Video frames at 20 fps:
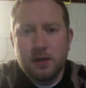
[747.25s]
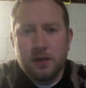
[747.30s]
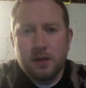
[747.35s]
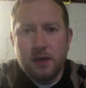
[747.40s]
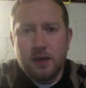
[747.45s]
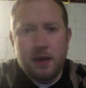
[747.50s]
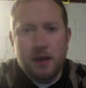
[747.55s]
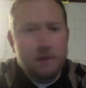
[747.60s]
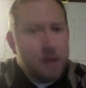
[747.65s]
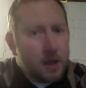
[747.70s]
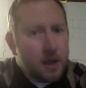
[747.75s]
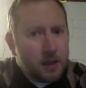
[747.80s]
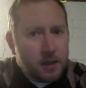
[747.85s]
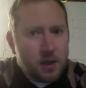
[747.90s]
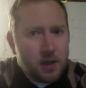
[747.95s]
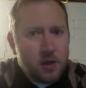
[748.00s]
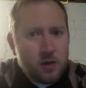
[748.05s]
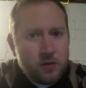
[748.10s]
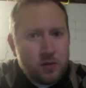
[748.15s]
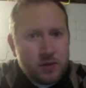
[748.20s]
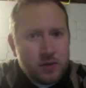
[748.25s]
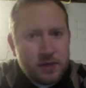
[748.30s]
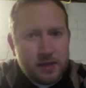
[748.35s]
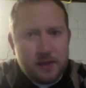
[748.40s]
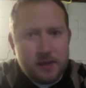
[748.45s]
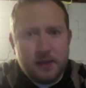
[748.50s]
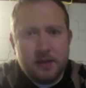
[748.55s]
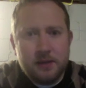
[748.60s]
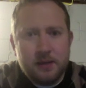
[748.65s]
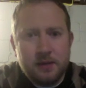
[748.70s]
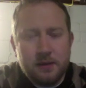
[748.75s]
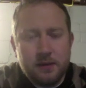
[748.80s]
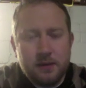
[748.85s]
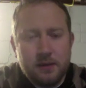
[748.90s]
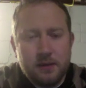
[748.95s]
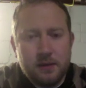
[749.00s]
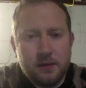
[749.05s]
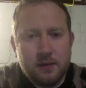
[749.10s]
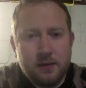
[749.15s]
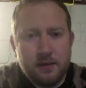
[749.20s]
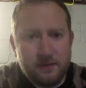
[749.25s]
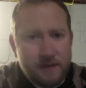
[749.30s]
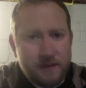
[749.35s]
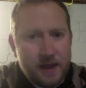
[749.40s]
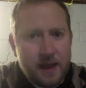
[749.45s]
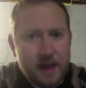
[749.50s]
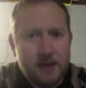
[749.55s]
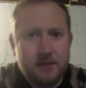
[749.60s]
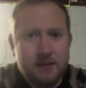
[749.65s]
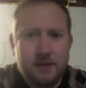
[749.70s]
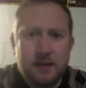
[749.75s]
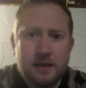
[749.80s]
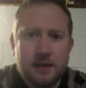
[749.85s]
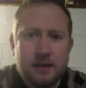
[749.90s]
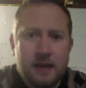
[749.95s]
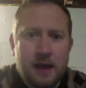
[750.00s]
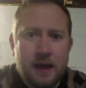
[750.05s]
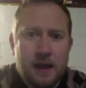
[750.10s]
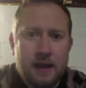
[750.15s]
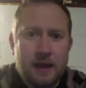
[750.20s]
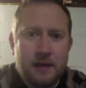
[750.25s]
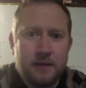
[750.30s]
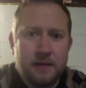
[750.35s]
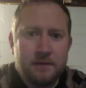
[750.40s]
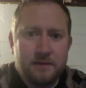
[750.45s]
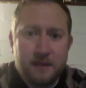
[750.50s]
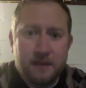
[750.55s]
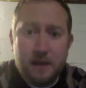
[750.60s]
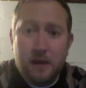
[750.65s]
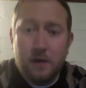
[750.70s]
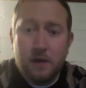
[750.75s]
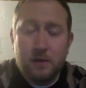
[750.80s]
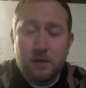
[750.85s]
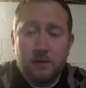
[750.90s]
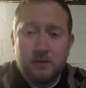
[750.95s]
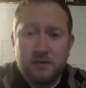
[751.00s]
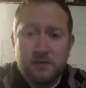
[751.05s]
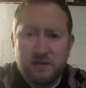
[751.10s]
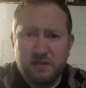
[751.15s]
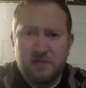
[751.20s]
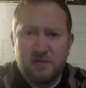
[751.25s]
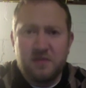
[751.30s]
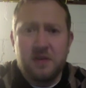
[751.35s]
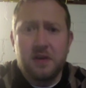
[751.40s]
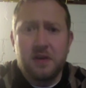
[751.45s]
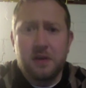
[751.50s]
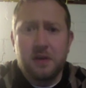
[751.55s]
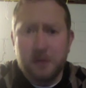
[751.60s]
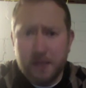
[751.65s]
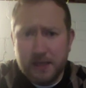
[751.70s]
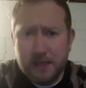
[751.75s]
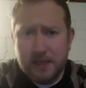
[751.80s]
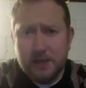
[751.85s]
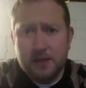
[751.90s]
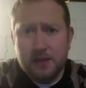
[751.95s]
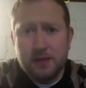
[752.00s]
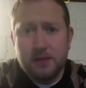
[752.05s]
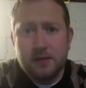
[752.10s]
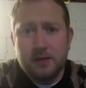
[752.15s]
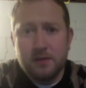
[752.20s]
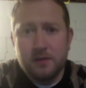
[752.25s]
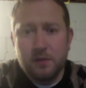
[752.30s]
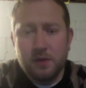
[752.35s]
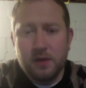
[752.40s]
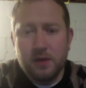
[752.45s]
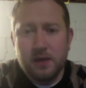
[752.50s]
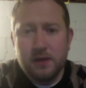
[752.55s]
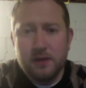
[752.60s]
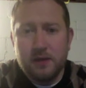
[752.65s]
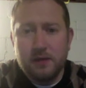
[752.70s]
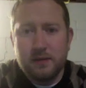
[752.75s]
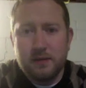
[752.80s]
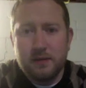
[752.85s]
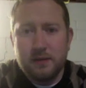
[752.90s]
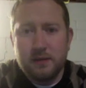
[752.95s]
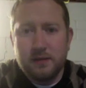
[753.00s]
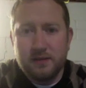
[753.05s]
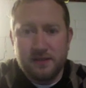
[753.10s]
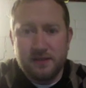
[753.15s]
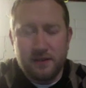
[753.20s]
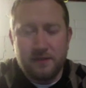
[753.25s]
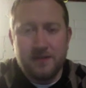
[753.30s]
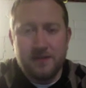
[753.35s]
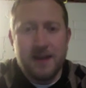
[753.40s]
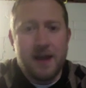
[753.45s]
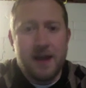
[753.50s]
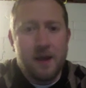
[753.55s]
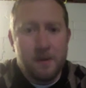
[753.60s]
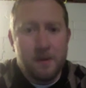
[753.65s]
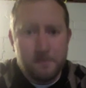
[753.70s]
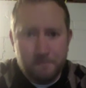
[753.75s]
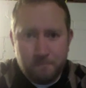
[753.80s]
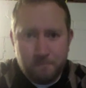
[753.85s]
I'm not alone in the fact that I have dealt severely with self-doubt,